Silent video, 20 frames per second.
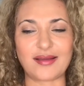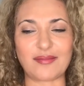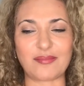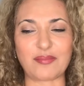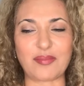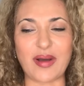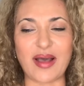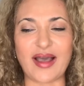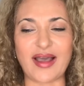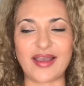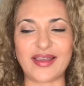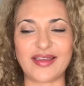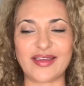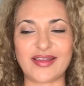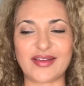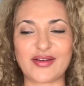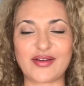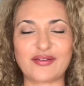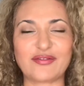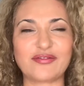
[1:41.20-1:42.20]
by
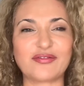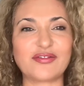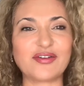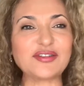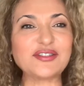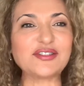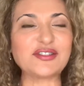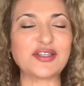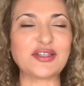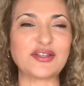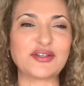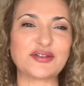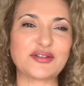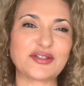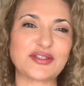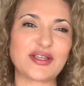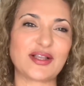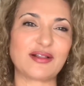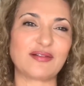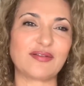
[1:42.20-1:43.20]
confronting
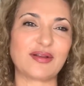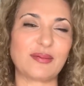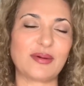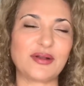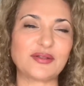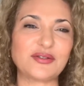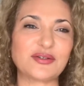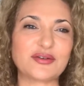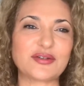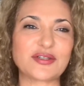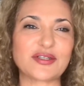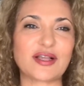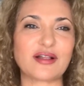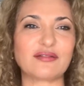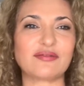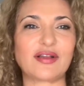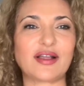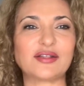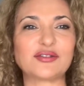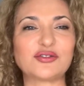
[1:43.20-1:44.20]
yourself about
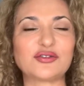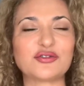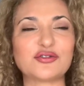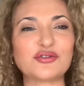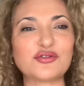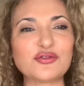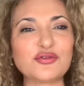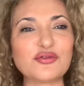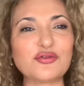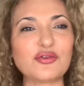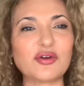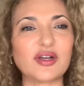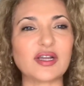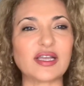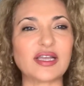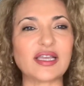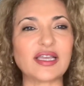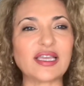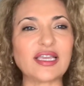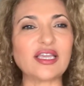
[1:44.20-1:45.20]
yourself and to do
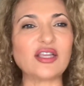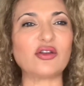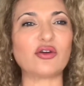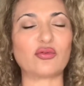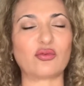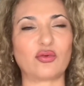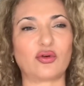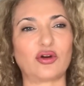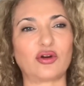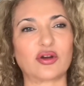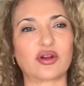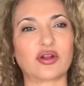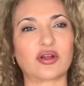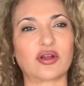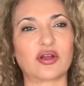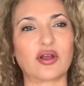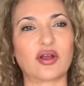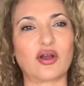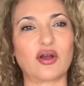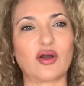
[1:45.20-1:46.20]
inner work,
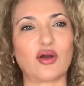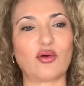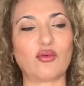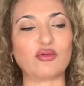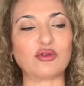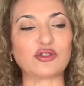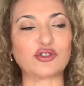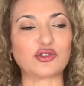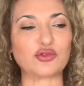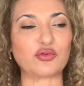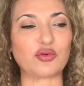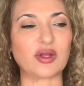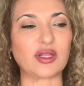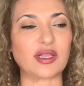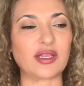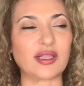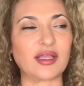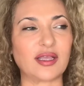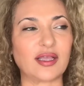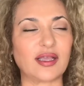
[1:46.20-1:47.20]
which
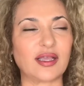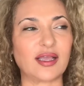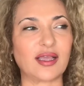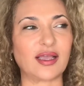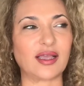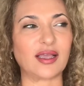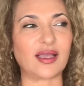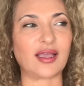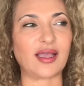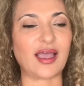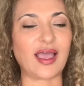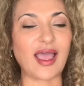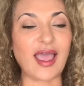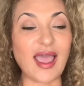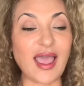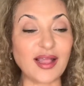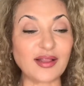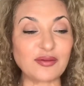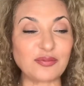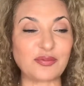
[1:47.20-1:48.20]
will
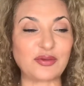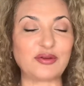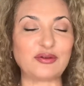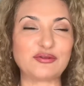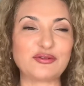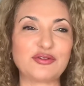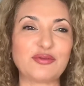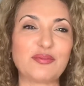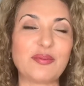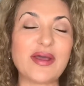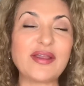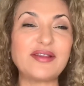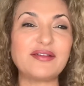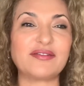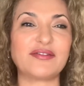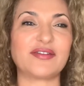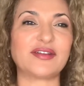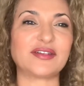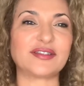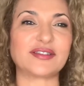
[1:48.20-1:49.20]
help you to
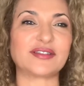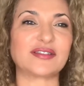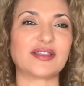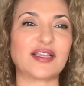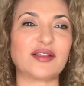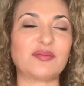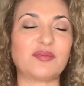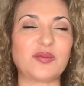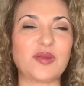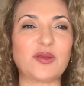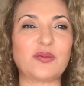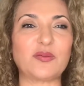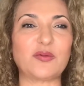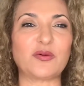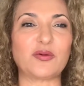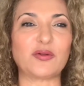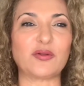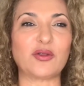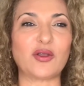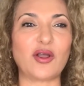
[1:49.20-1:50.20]
manifest in
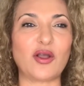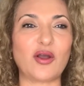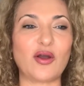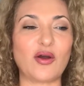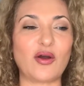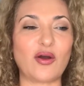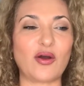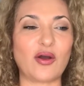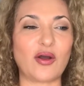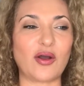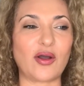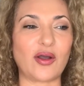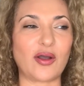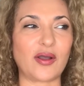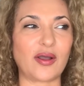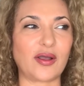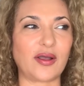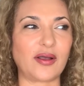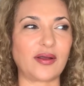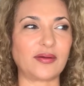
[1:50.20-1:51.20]
people
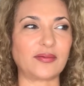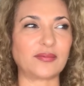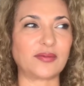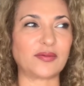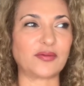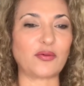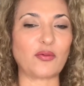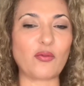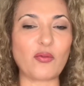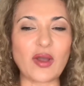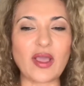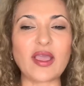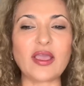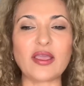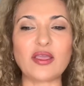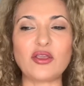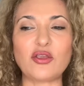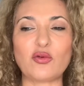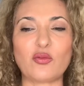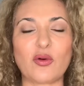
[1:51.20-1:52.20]
the way
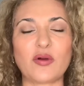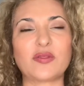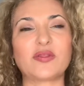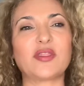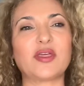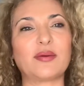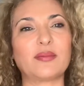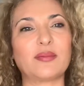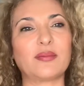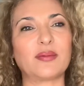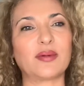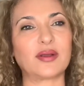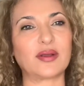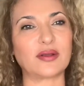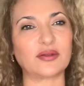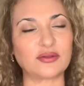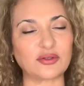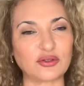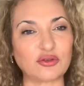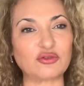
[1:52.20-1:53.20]
you want them
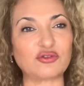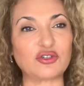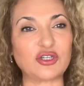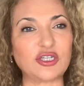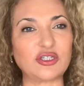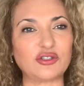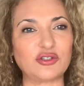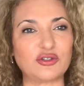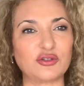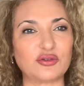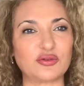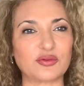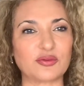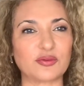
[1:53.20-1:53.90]
to treat you.